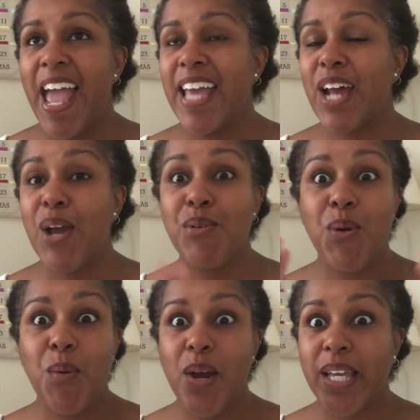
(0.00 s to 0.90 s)
and I don't
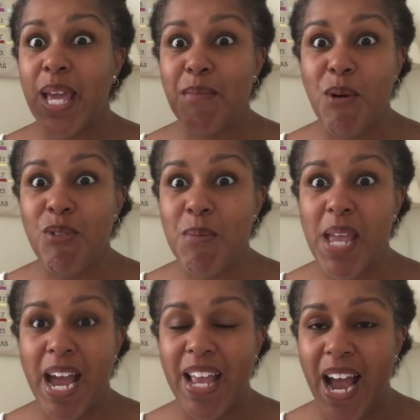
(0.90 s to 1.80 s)
know what came over
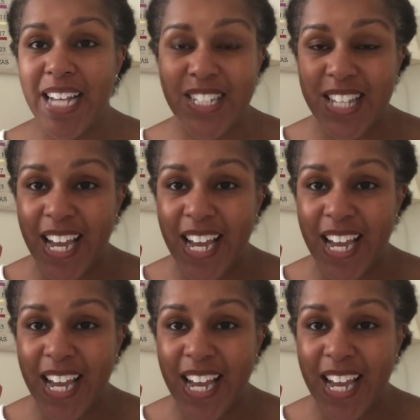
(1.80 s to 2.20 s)
me. I, I just,